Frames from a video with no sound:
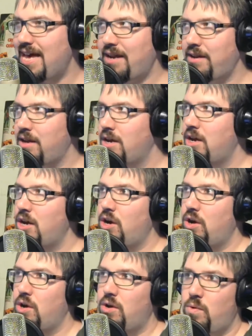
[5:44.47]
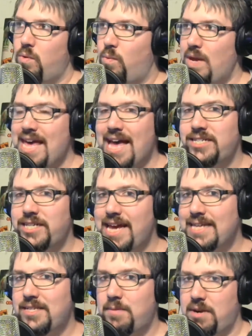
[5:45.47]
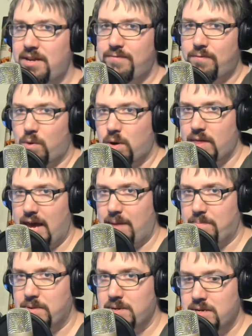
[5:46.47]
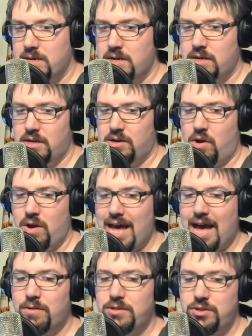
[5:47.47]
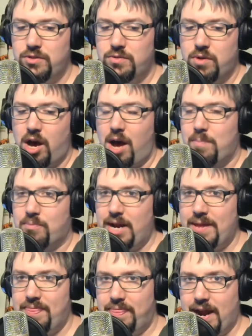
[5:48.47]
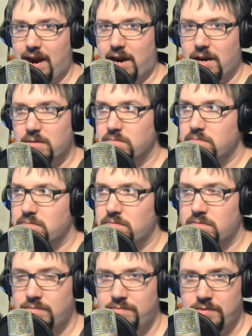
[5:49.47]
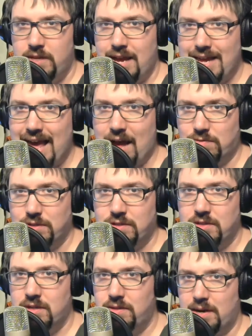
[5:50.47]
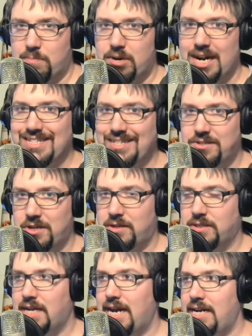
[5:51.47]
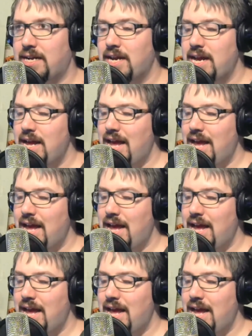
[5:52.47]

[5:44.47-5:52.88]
that we educate somebody for them on how to operate their accounts, their presence online.